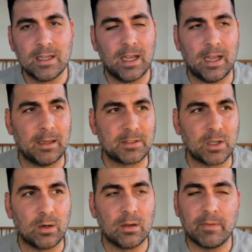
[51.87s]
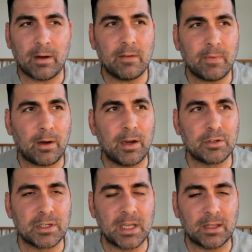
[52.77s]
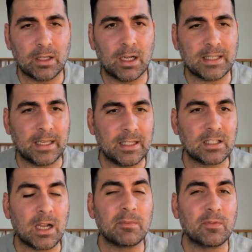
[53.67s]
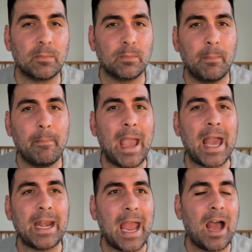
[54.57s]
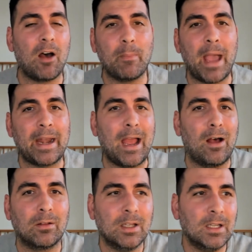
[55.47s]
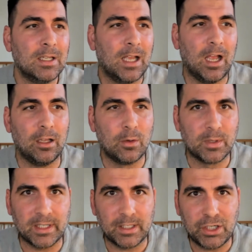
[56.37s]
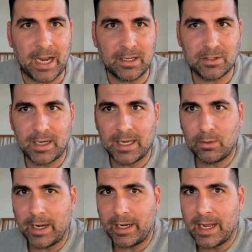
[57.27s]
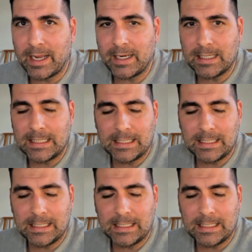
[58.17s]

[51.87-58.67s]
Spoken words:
So very, very interesting thoughts. This comes from Mad Al, who was on the chat yesterday. Great guy.